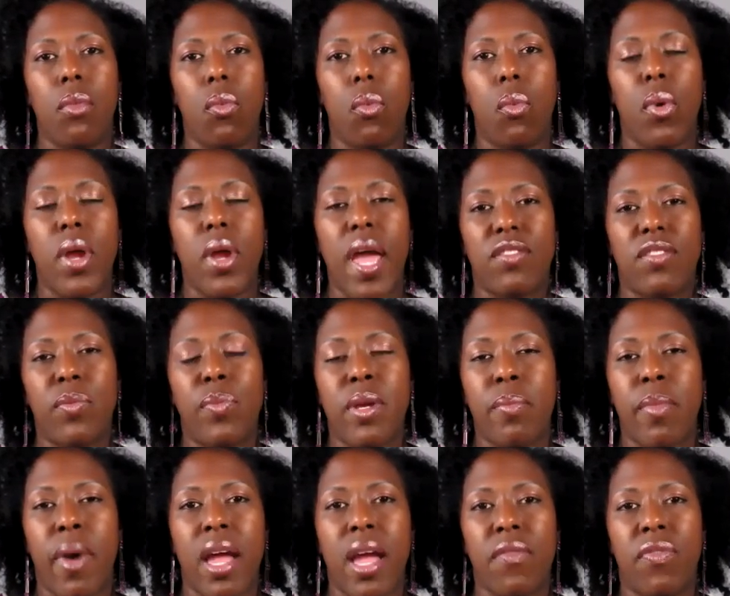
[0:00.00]
We have to
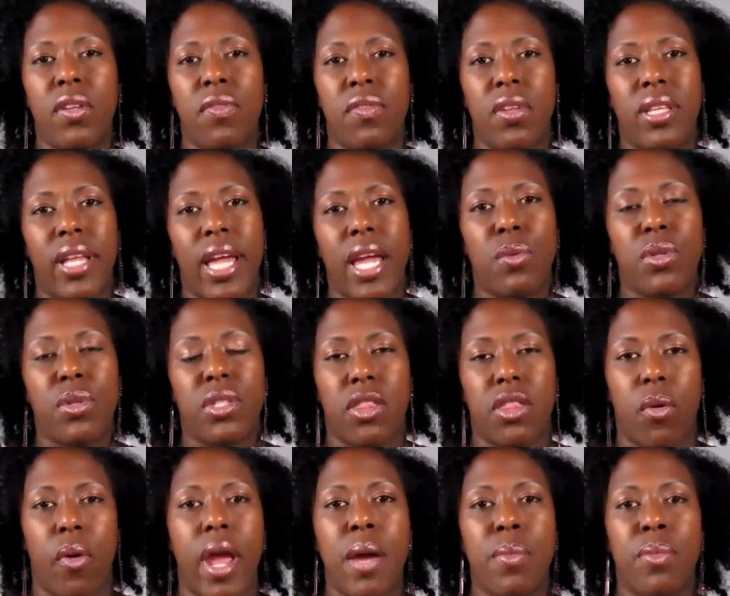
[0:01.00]
be mindful of the language
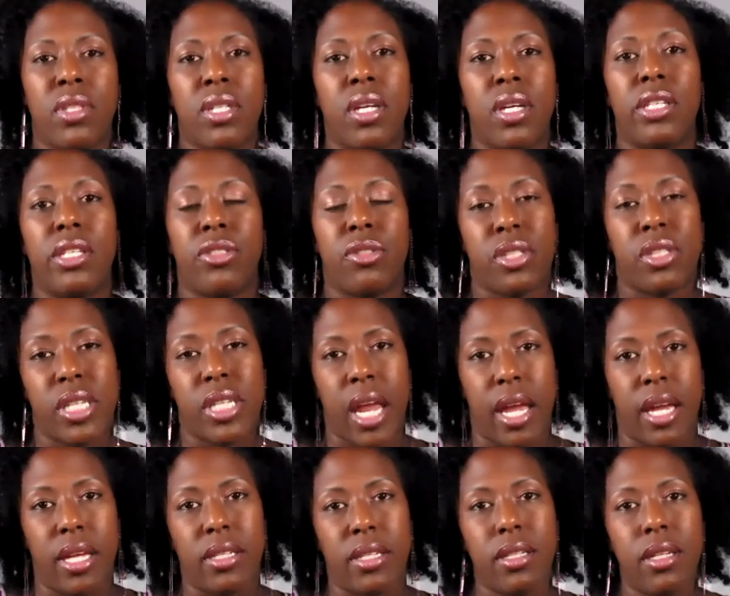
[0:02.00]
that they're able to
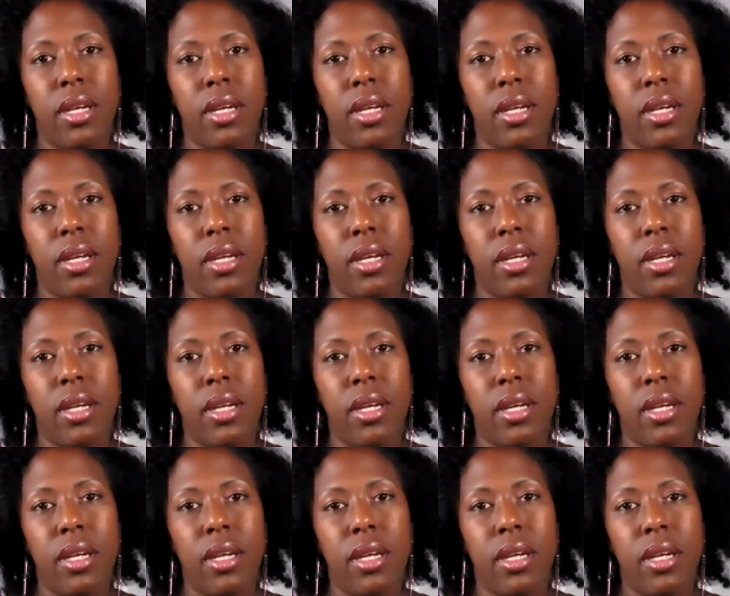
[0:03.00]
understand,